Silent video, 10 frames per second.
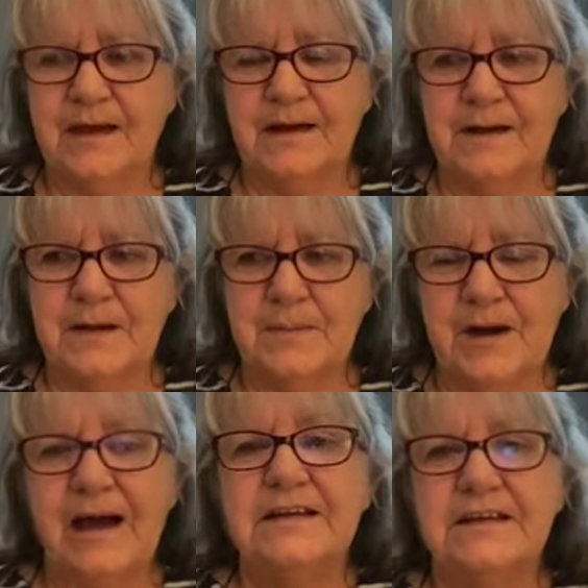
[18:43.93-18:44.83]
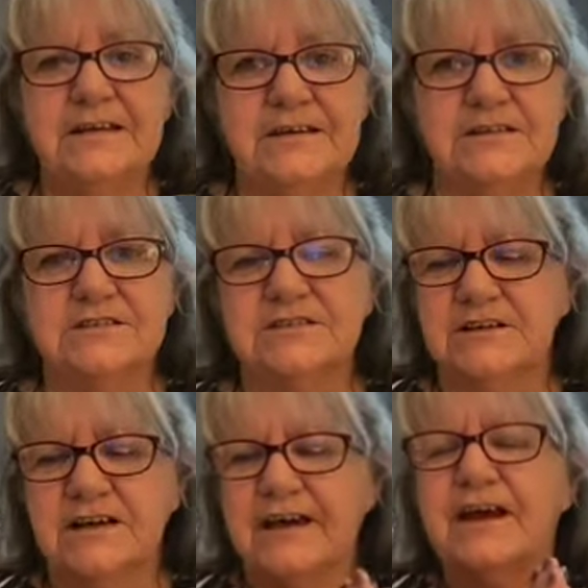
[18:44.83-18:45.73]
um, ideas,
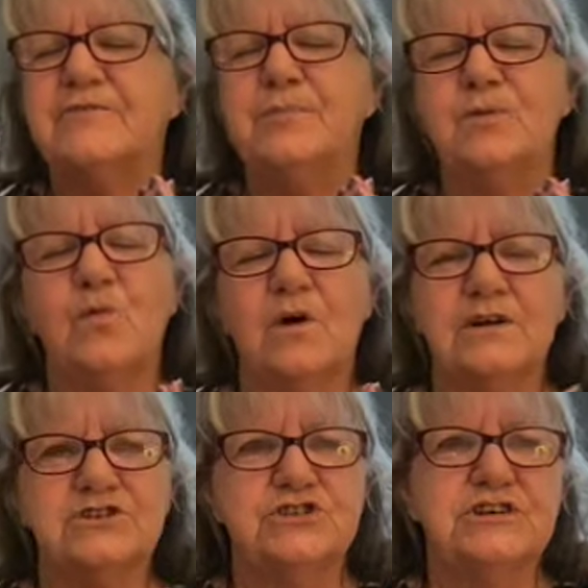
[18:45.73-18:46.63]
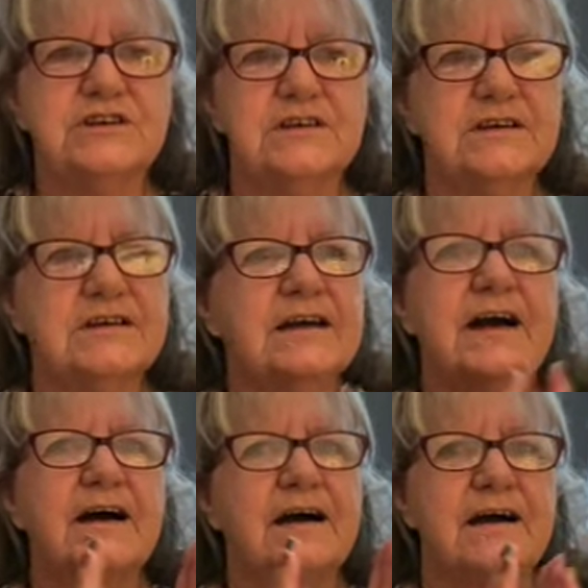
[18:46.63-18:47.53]
and I've been watching
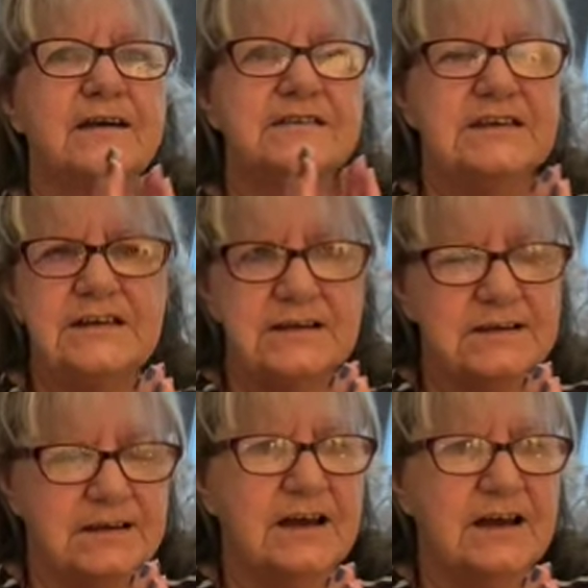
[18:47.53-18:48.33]
uh, Dina.